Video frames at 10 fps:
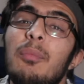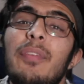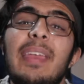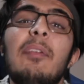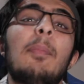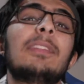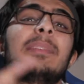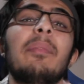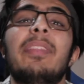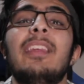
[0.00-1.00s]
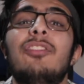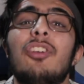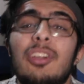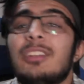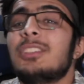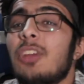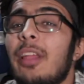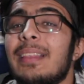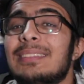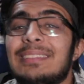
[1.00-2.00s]
movie even put some of the Eternals
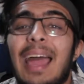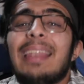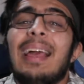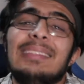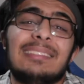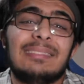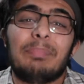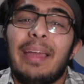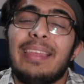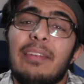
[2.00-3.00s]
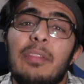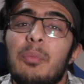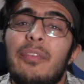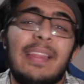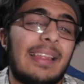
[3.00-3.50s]
on the sidelines by the end of the movie.